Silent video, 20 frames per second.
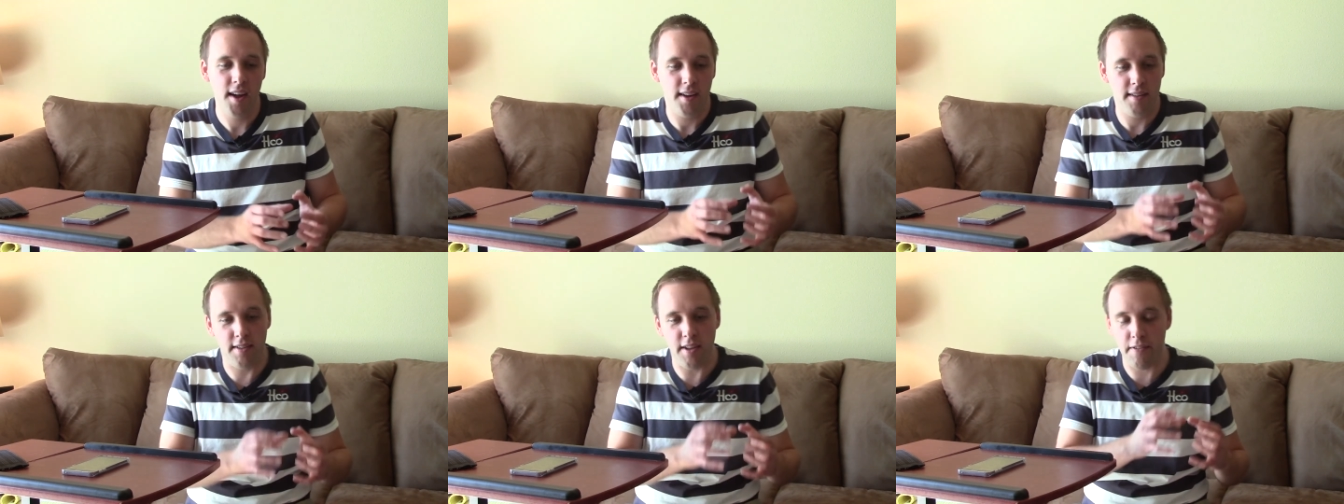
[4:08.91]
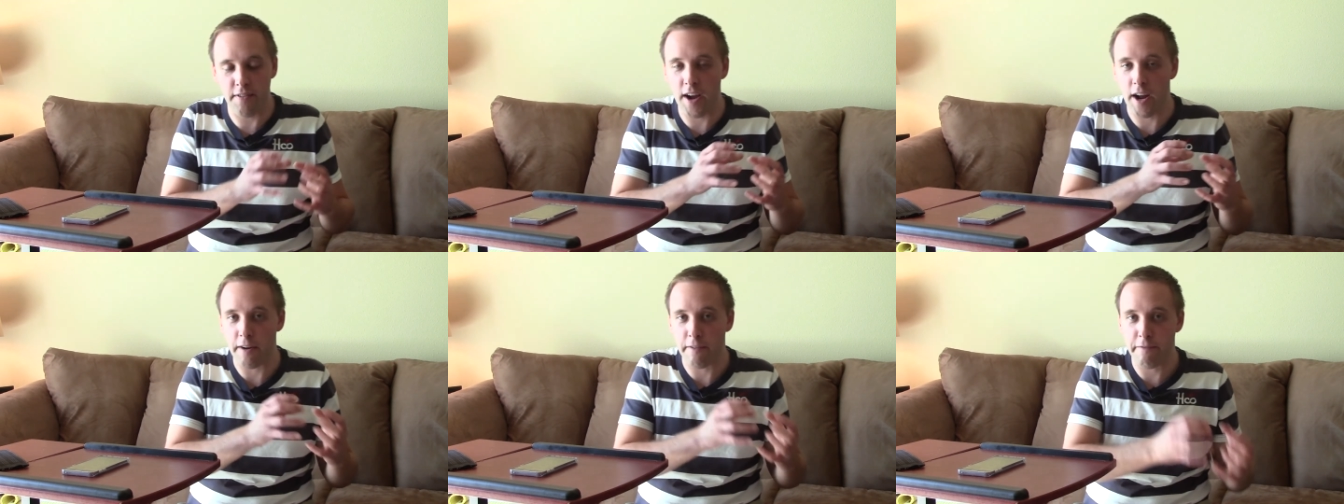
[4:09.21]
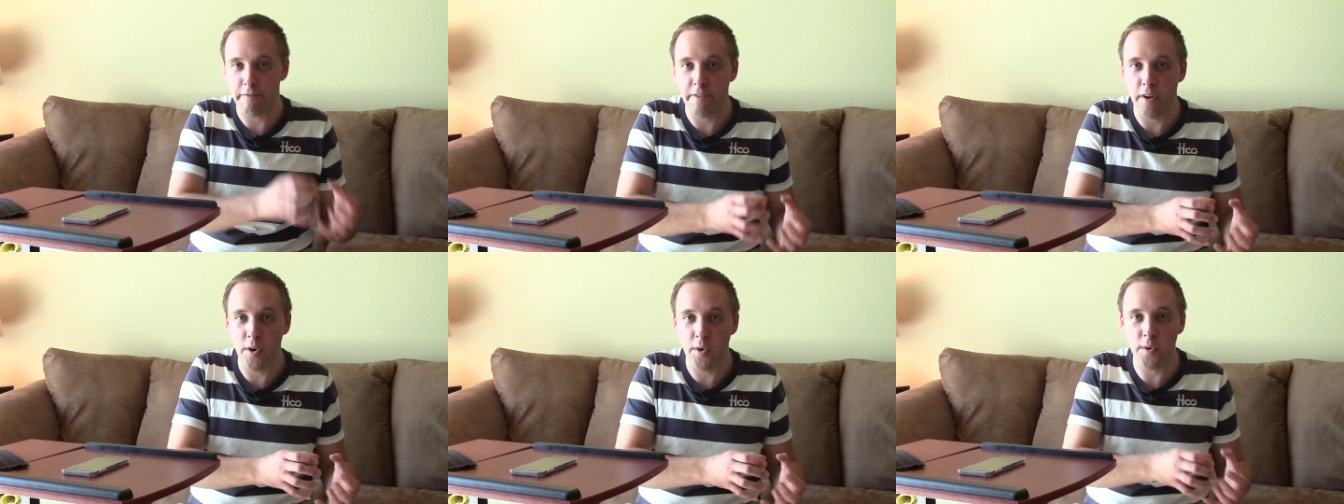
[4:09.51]
So you've got a
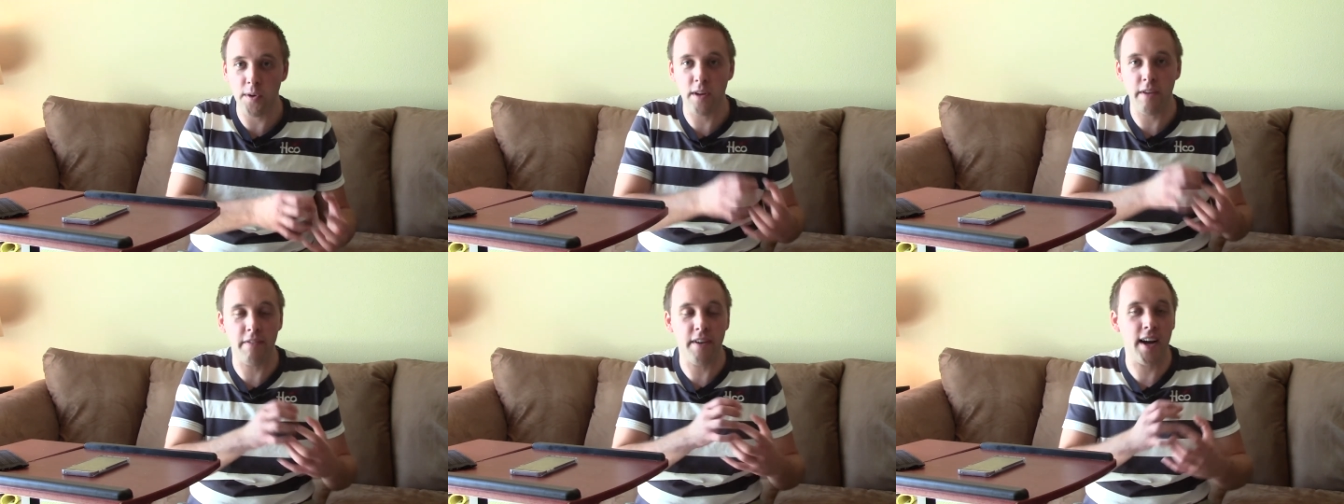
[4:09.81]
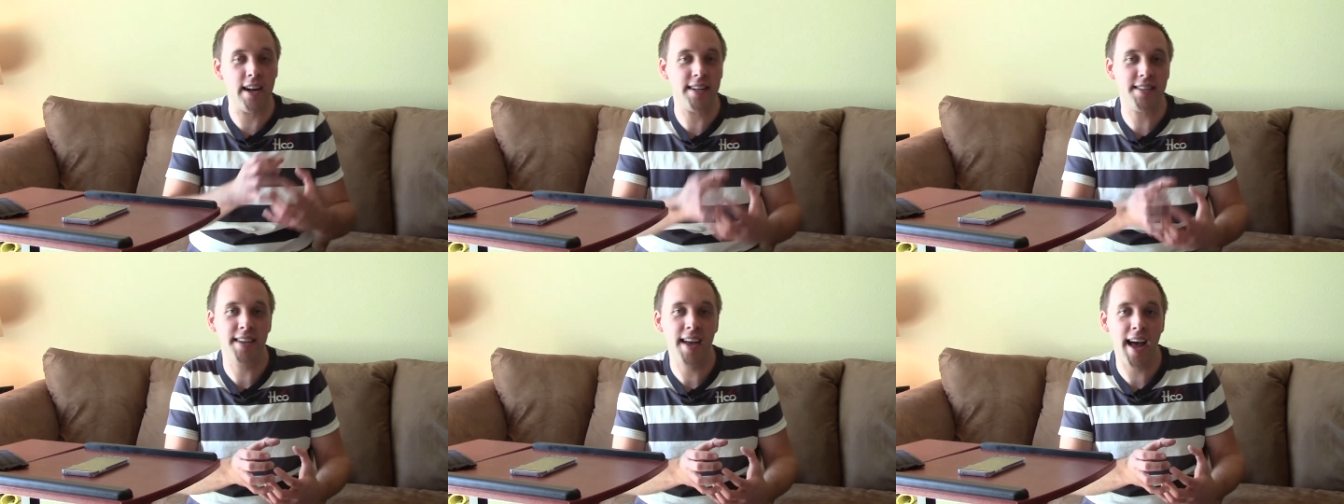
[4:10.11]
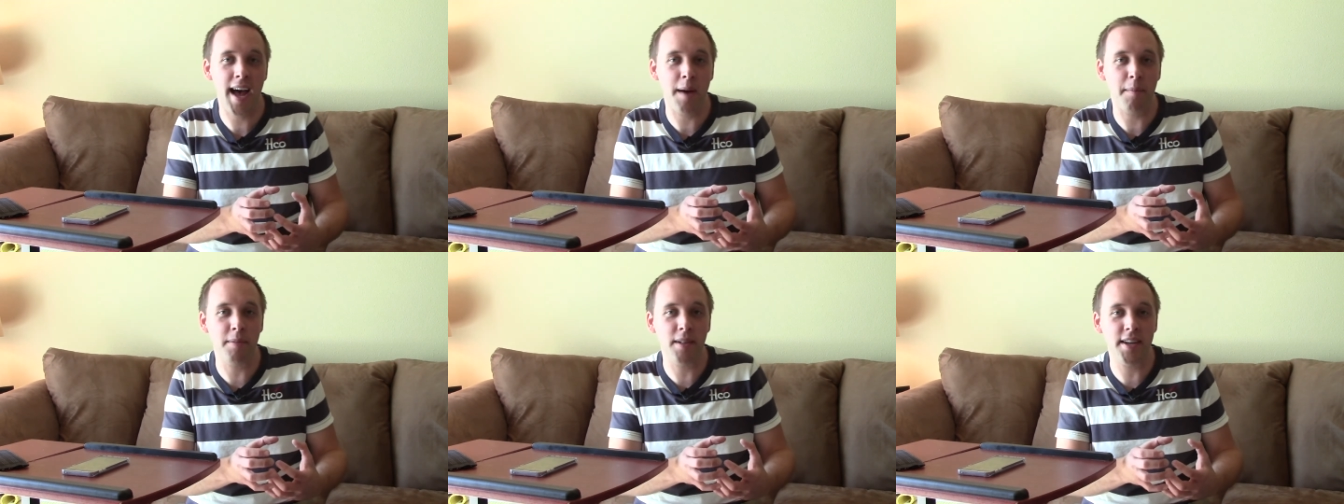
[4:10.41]
phone, you've got a
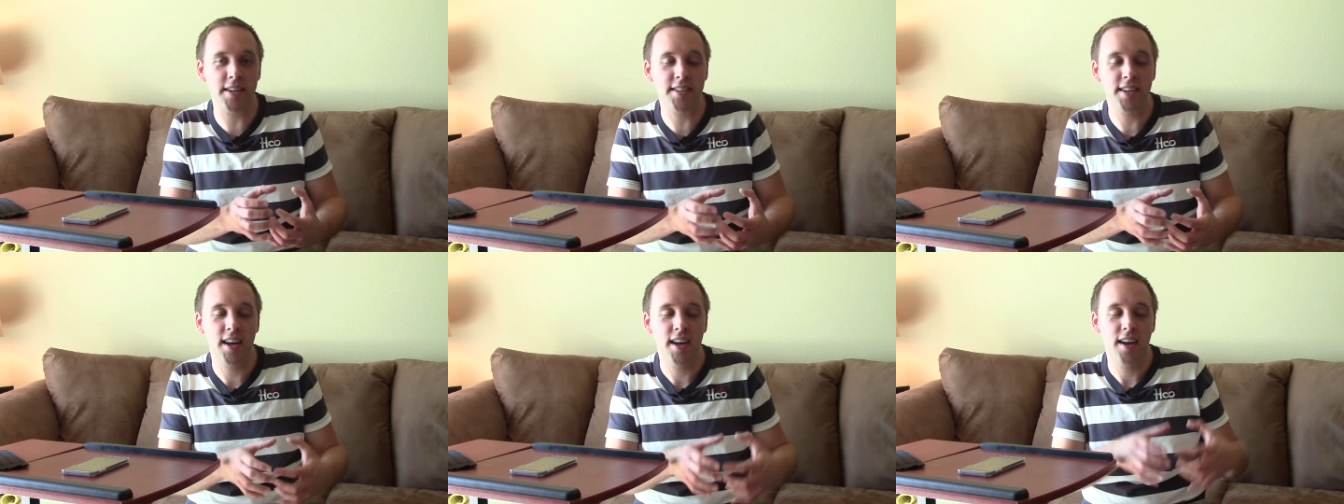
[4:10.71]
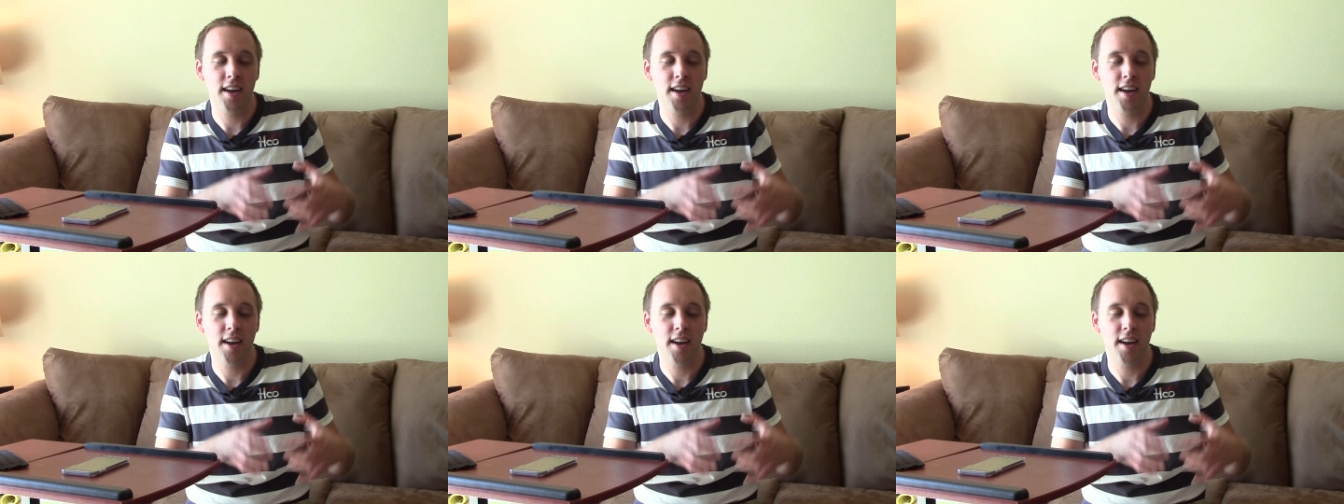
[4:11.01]
tablet